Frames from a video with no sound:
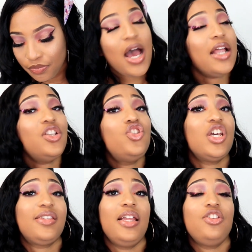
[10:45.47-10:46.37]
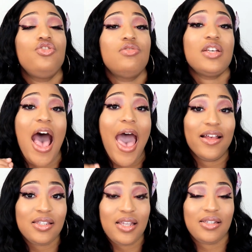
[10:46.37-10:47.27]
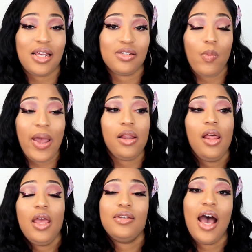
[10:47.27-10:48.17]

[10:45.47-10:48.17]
And just let you know, the IELTS test as well,